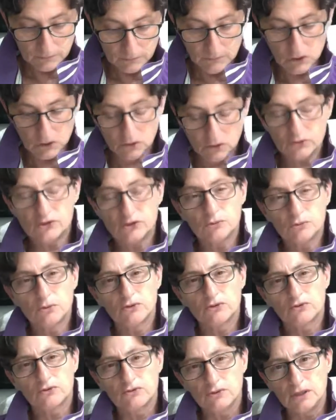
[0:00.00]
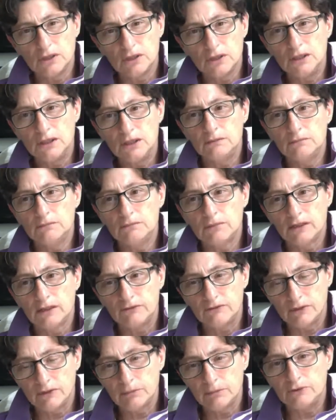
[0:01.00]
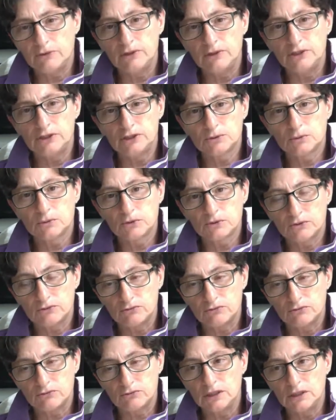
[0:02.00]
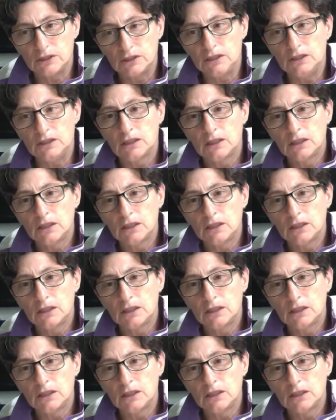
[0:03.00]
Because she was really, by February, she was really